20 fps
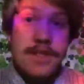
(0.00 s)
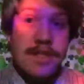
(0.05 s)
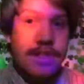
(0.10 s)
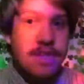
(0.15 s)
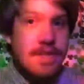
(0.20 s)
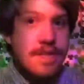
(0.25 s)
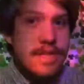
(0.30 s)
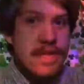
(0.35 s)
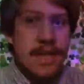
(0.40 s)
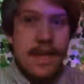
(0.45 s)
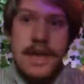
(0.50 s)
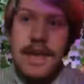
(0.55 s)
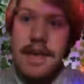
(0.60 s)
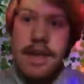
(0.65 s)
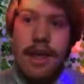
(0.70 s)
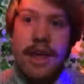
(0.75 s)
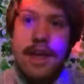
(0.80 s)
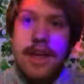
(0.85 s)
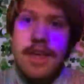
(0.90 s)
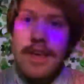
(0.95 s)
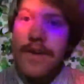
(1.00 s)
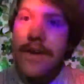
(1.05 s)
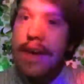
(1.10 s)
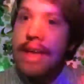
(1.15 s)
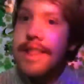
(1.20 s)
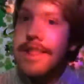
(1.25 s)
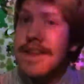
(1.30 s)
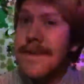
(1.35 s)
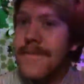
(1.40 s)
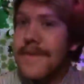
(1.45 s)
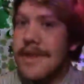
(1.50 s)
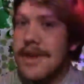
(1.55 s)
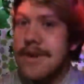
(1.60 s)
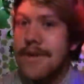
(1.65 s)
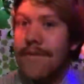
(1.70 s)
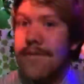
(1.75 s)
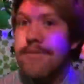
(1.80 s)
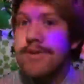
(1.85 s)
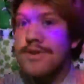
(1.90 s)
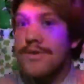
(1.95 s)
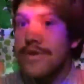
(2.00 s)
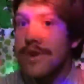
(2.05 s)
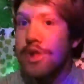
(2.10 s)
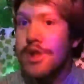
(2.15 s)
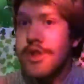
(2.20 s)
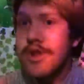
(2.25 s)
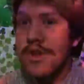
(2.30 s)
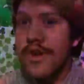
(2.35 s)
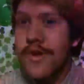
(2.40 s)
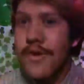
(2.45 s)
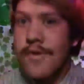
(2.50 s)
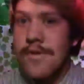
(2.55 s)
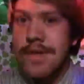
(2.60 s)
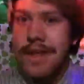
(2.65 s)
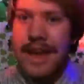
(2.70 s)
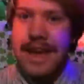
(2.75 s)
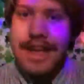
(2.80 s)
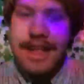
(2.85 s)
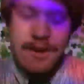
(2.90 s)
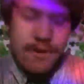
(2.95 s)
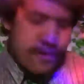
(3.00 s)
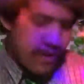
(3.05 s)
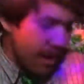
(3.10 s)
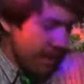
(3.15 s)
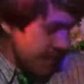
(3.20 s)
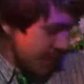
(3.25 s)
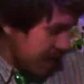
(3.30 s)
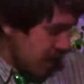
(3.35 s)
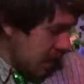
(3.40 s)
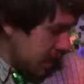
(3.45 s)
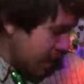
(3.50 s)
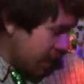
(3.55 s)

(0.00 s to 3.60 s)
Just go ahead and let me know which one you like and your thing.